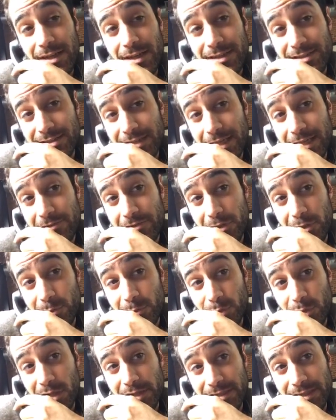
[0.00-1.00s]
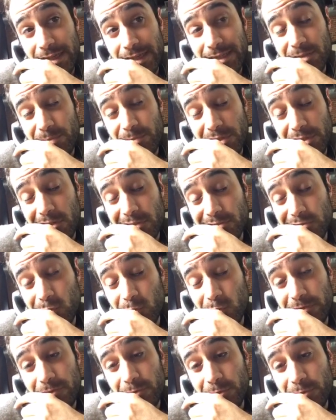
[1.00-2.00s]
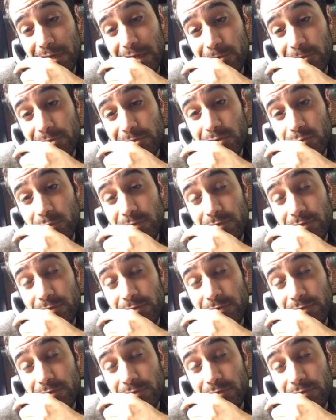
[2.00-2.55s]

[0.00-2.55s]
save their broadcast beyond 24 hours.